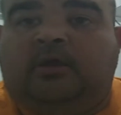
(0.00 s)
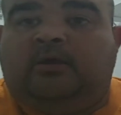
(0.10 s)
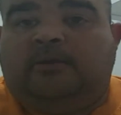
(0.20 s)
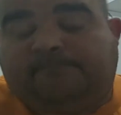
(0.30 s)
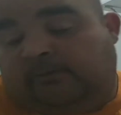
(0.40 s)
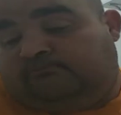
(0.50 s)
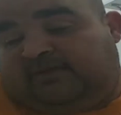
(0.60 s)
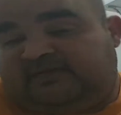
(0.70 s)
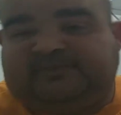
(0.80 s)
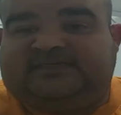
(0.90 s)
But
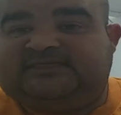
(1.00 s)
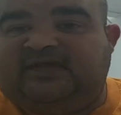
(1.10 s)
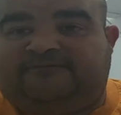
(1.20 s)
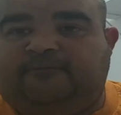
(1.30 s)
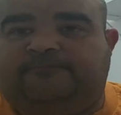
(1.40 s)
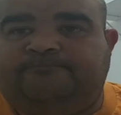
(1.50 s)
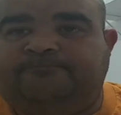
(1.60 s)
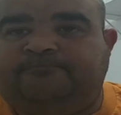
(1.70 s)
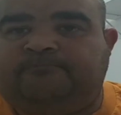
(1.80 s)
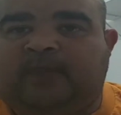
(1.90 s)
it's been successful.
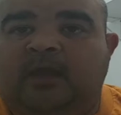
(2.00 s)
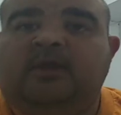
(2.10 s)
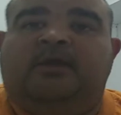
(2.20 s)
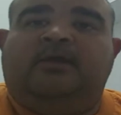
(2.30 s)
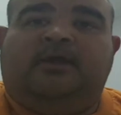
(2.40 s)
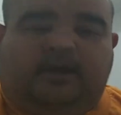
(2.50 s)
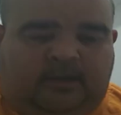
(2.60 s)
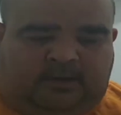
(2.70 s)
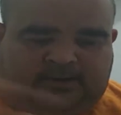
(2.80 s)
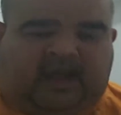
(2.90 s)

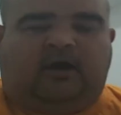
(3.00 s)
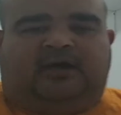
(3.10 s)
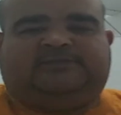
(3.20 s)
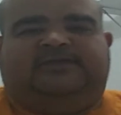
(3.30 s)
Now, on to the next